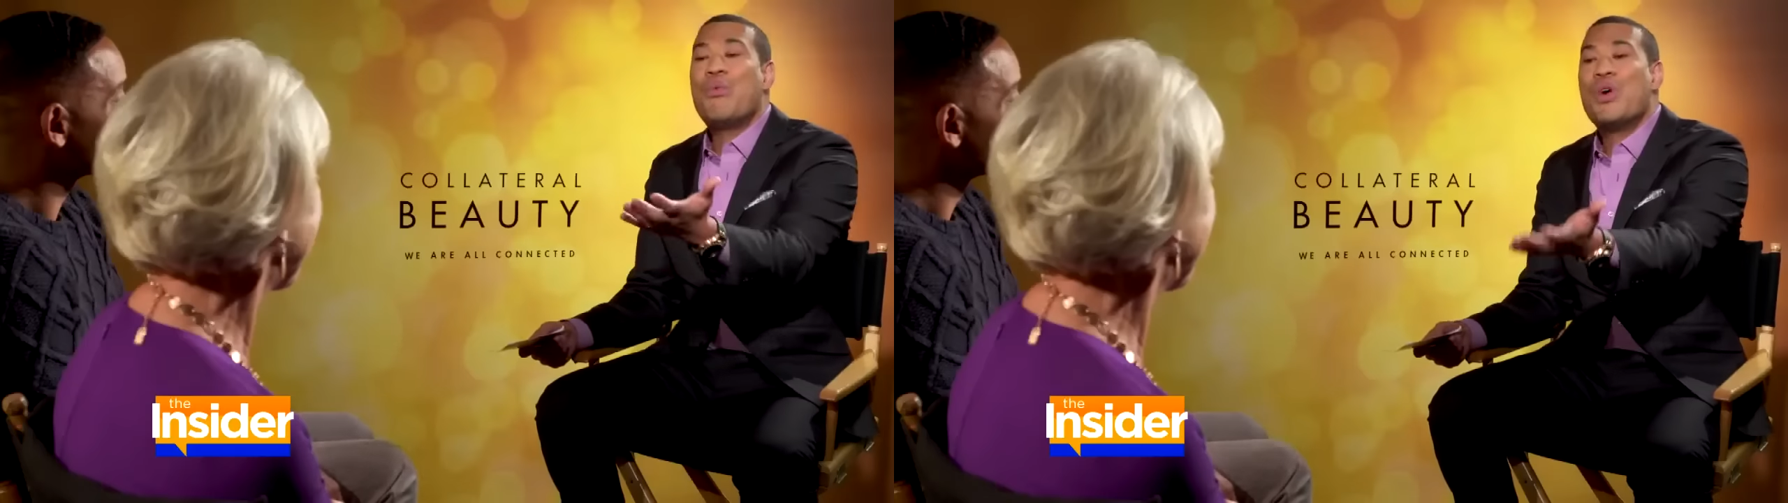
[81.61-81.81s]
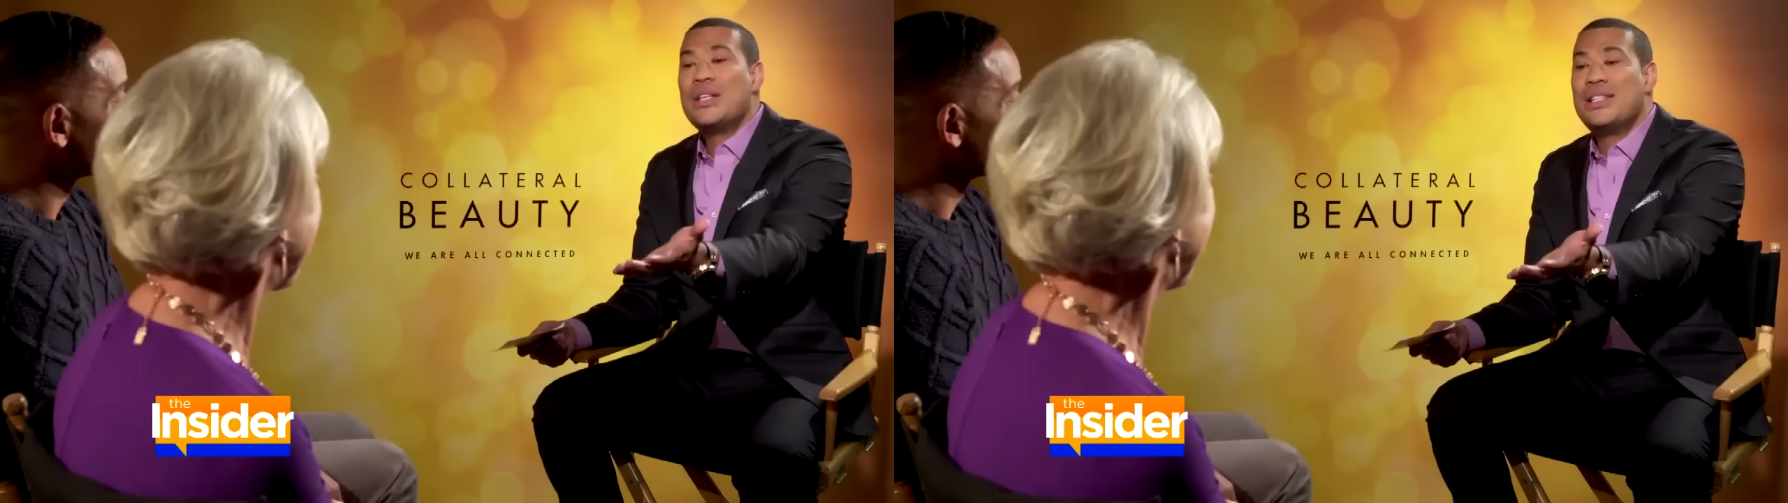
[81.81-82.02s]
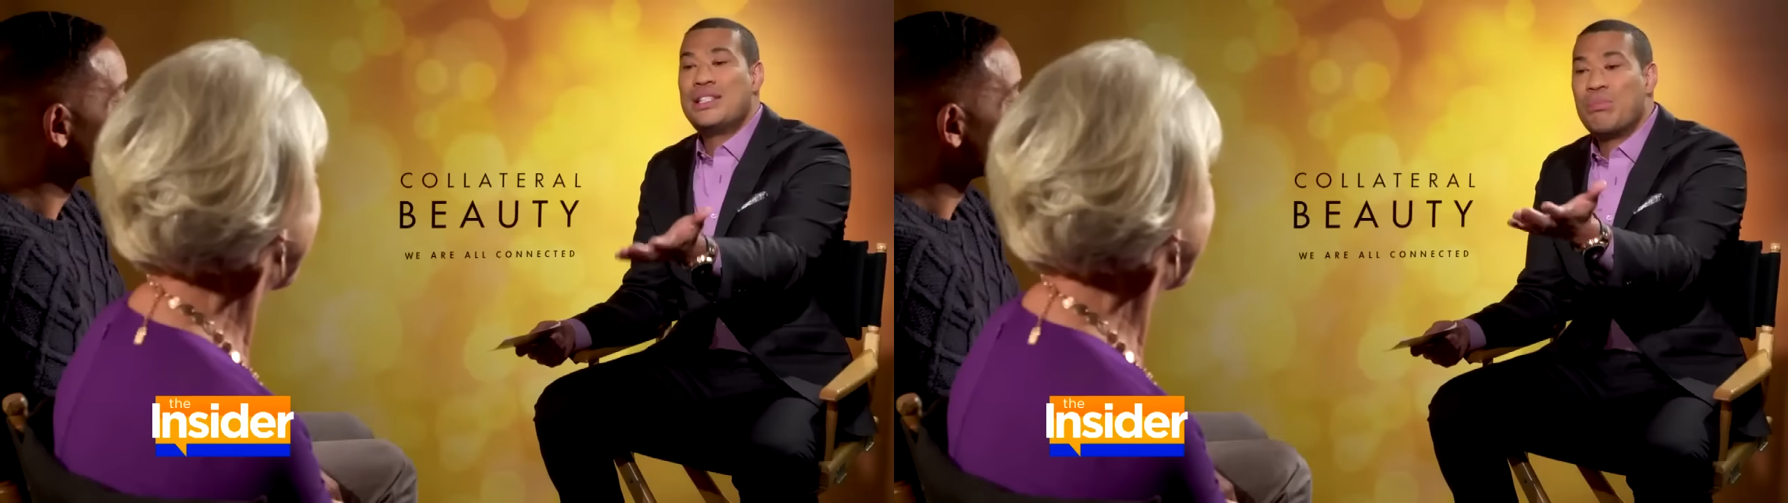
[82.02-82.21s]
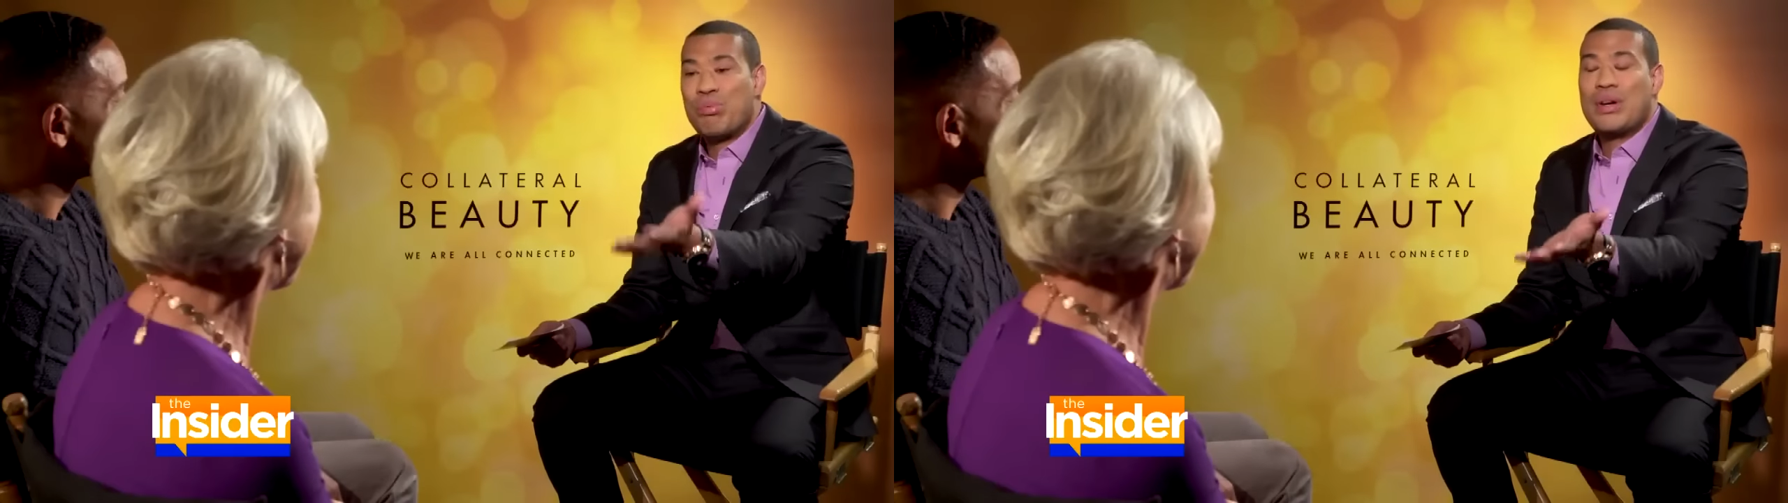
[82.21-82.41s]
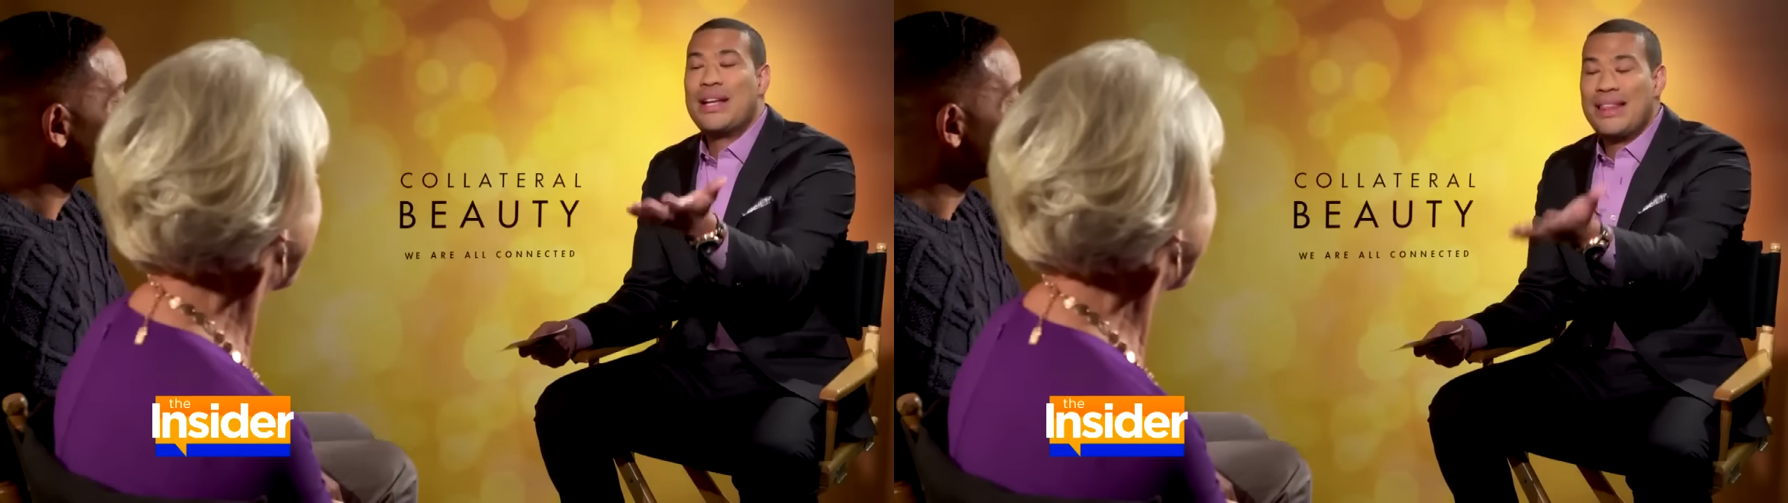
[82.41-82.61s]
was it to
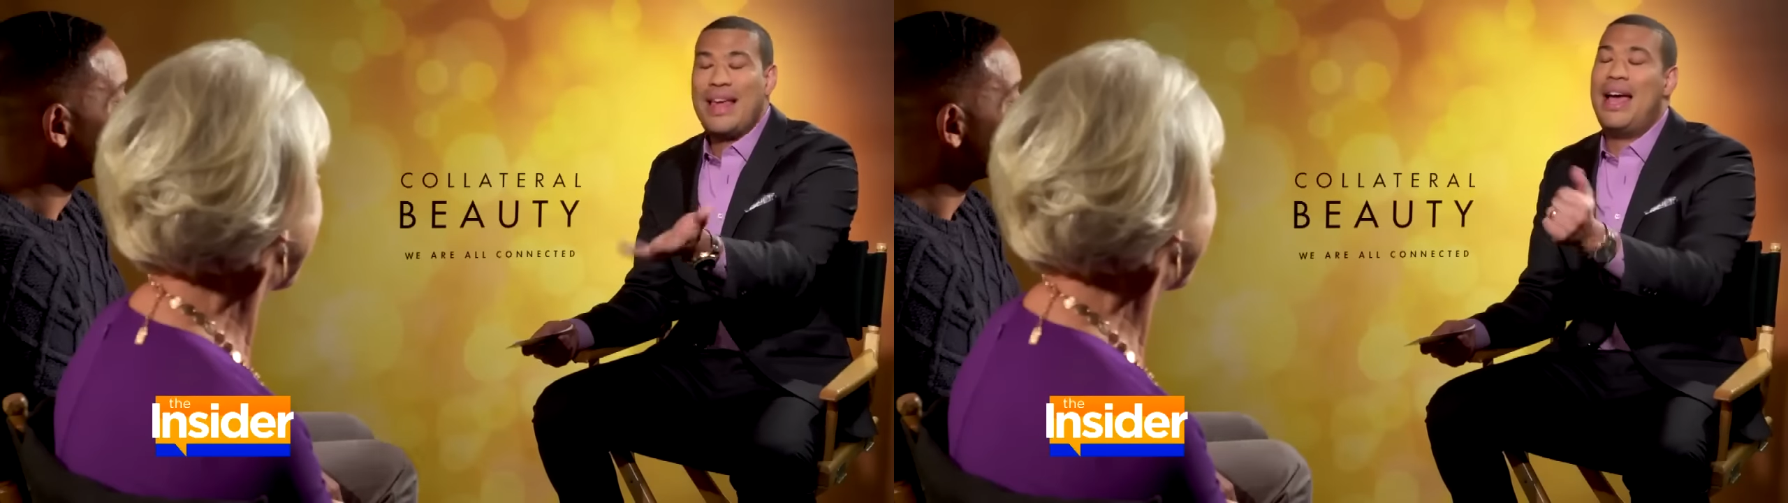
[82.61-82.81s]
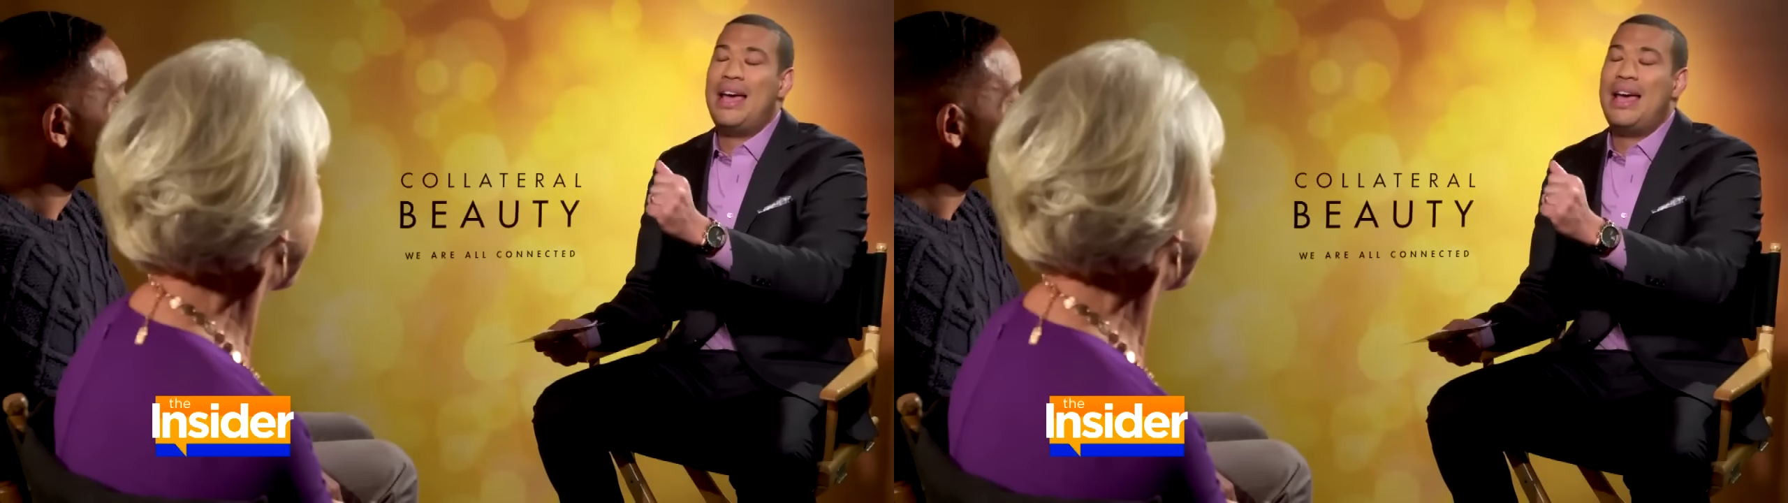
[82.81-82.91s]
bring